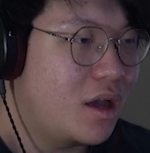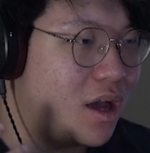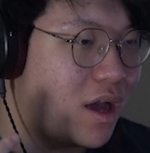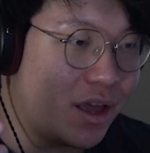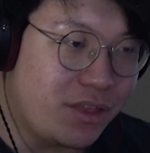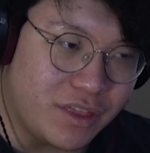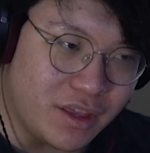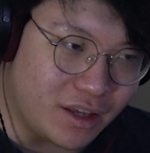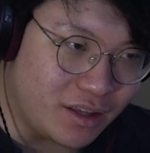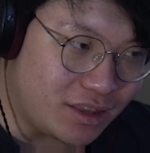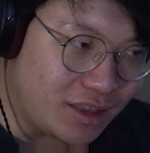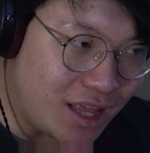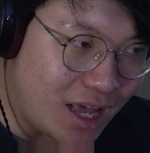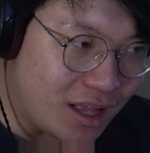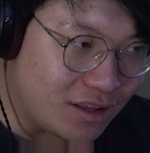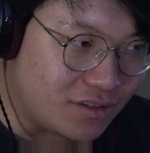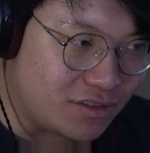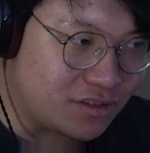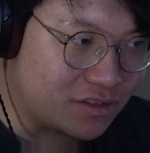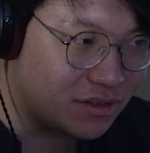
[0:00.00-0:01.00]
I think
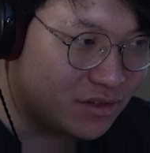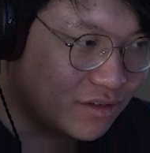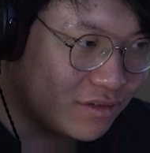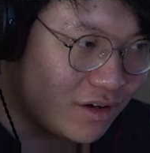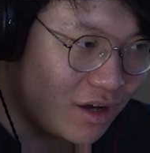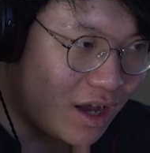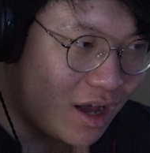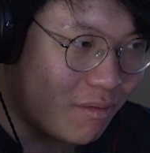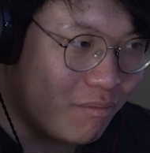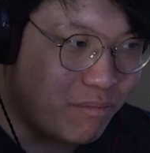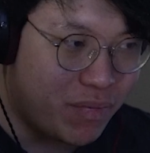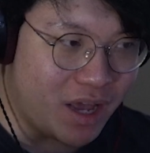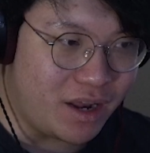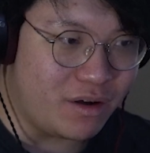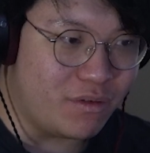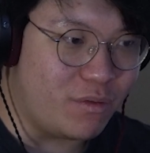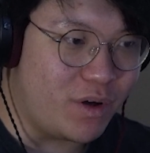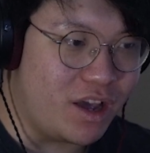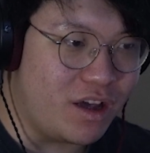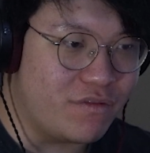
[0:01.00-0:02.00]
that's a better
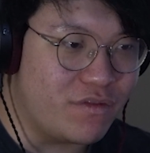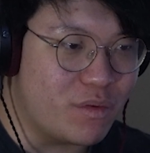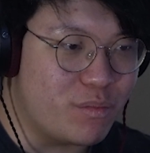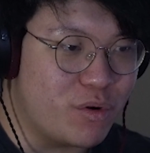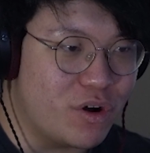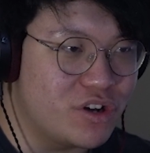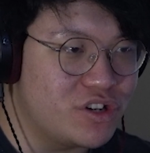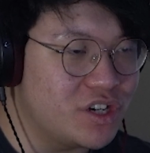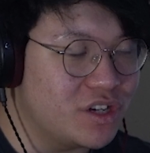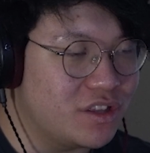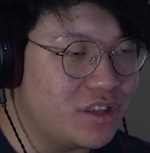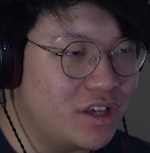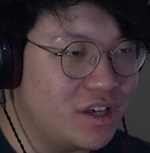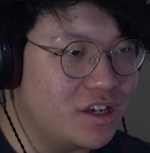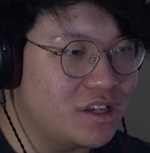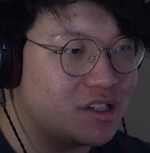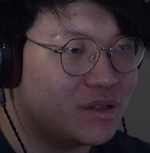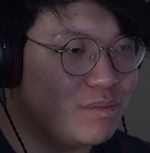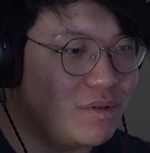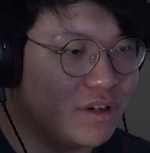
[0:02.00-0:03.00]
way of approaching
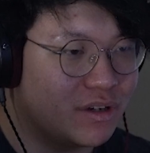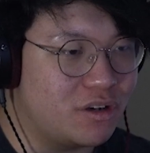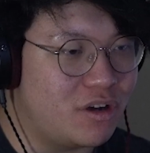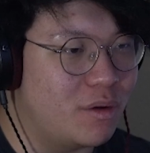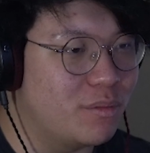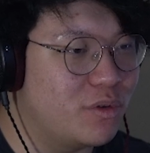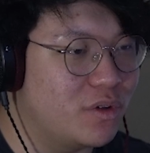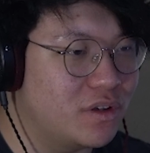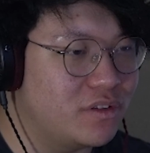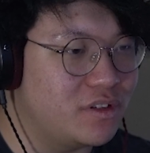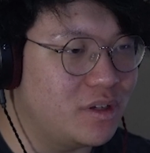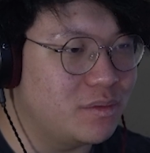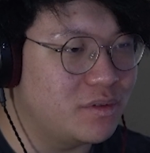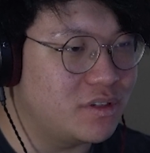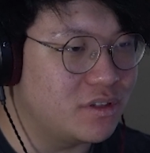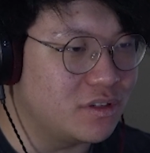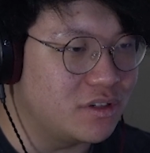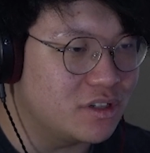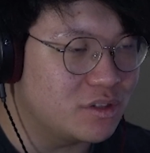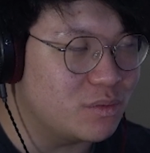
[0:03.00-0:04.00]
things, but Com2uS seems to
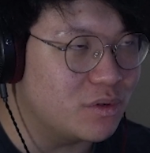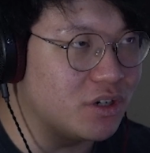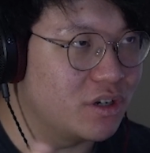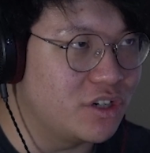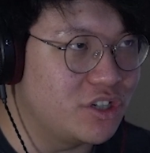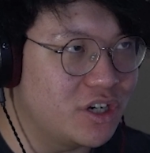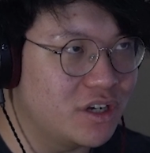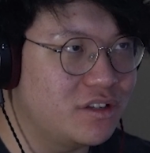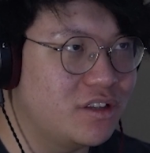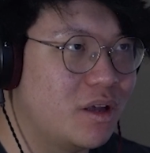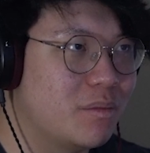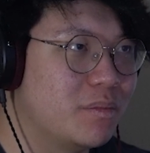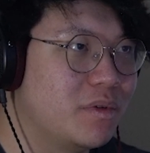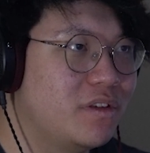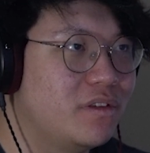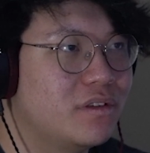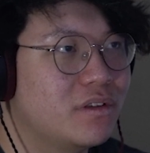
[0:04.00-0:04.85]
just want to adjust numbers.